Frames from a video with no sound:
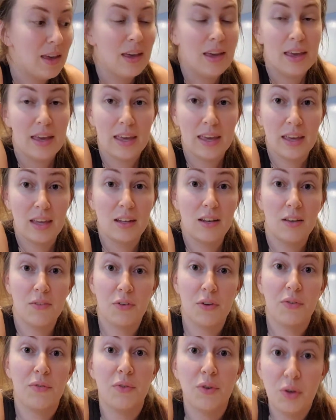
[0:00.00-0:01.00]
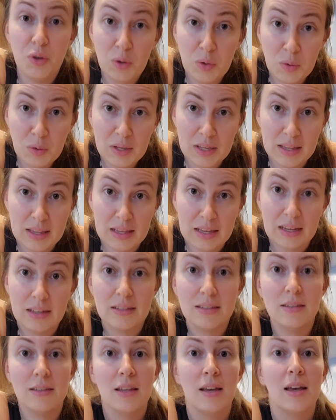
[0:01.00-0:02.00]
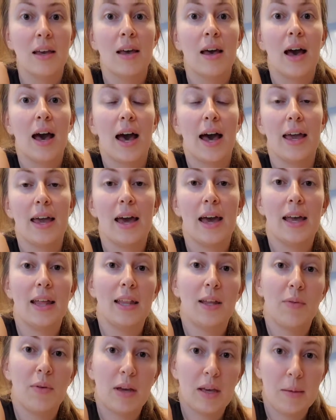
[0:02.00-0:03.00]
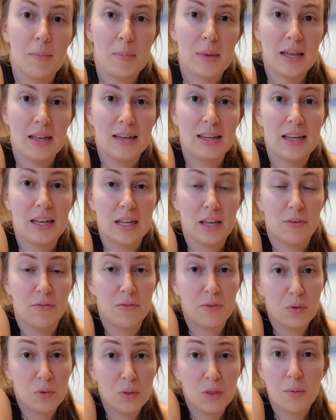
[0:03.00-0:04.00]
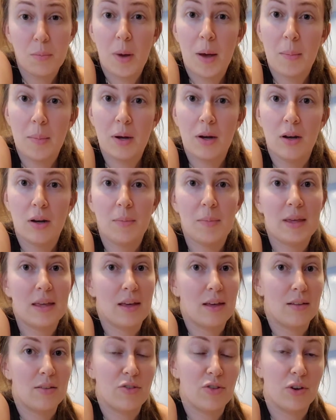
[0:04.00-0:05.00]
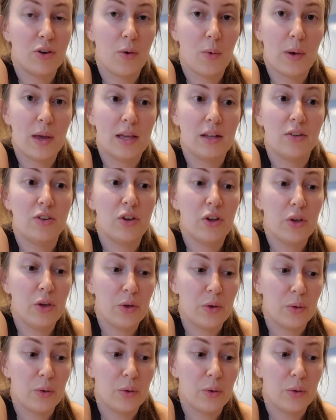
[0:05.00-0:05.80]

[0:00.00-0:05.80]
And if you're new to this, I highly recommend getting a food thermometer because you're going to